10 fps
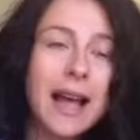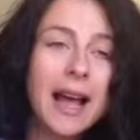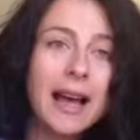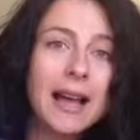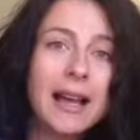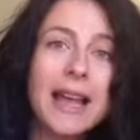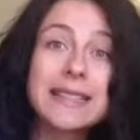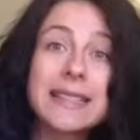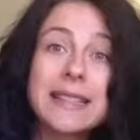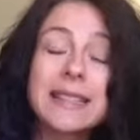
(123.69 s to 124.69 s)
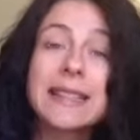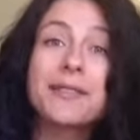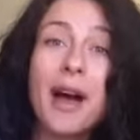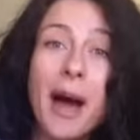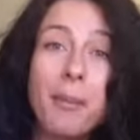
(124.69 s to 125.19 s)
and didn't
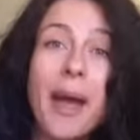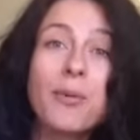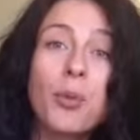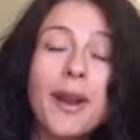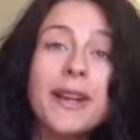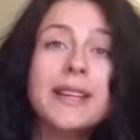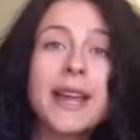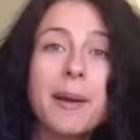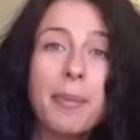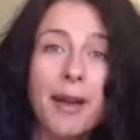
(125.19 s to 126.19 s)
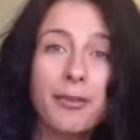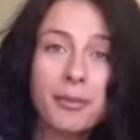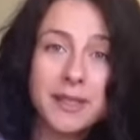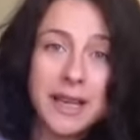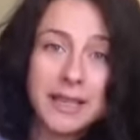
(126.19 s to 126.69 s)
give up. And when he came back
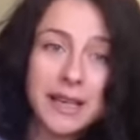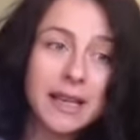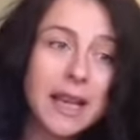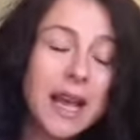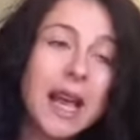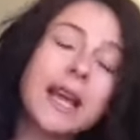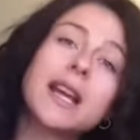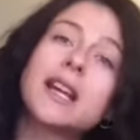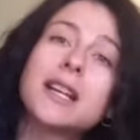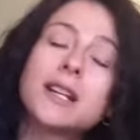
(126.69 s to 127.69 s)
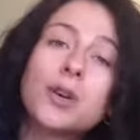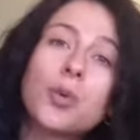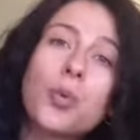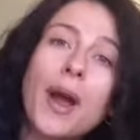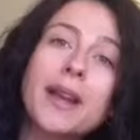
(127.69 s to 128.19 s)
from the desert, he
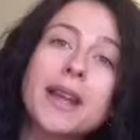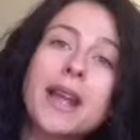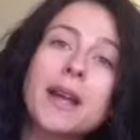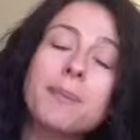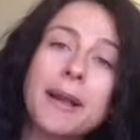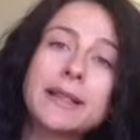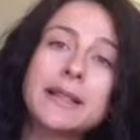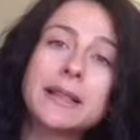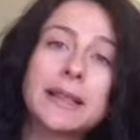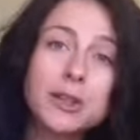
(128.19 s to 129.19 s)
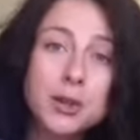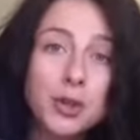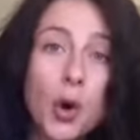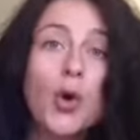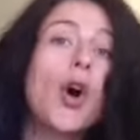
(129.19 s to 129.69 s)
went basically
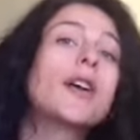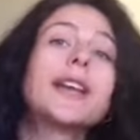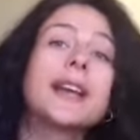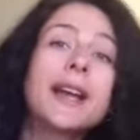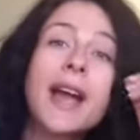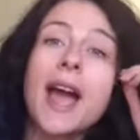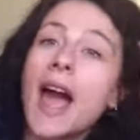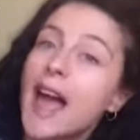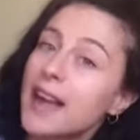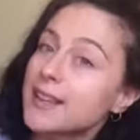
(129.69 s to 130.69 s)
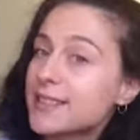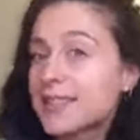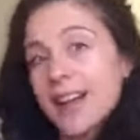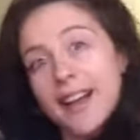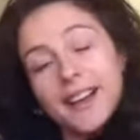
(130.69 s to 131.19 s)
door knocking
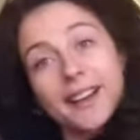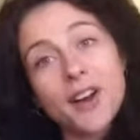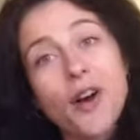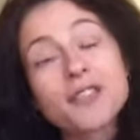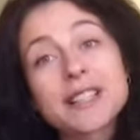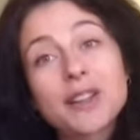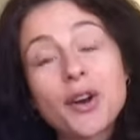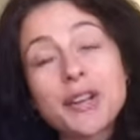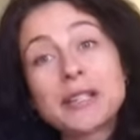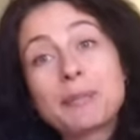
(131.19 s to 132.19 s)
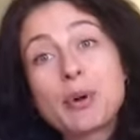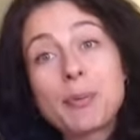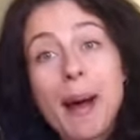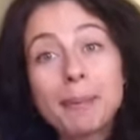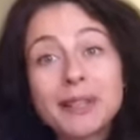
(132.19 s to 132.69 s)
and obviously got his book
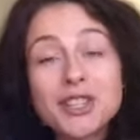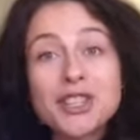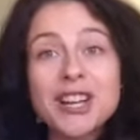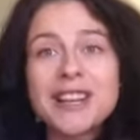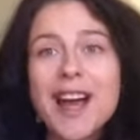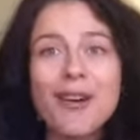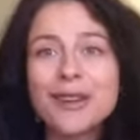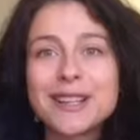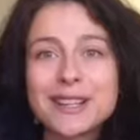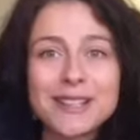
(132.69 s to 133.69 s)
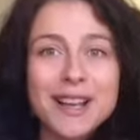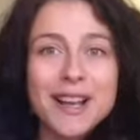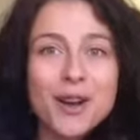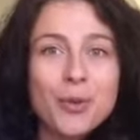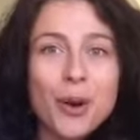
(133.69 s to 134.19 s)
published. And now he's
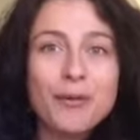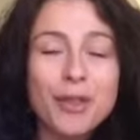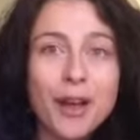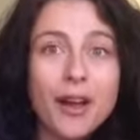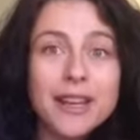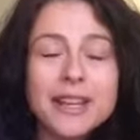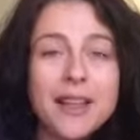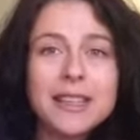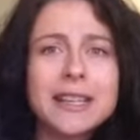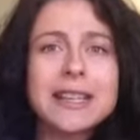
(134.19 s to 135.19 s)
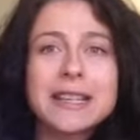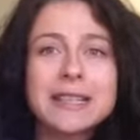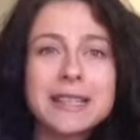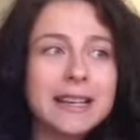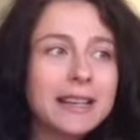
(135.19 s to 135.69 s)
I think he is
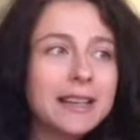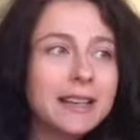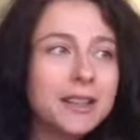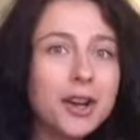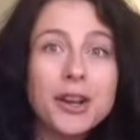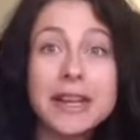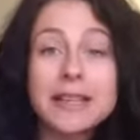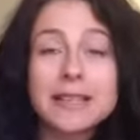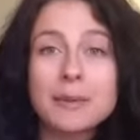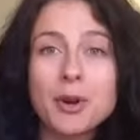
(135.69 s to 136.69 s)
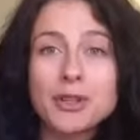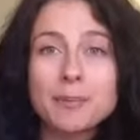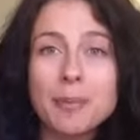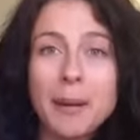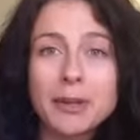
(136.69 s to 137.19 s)
the
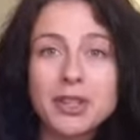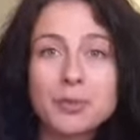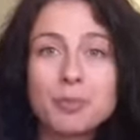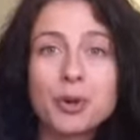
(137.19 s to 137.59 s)
most published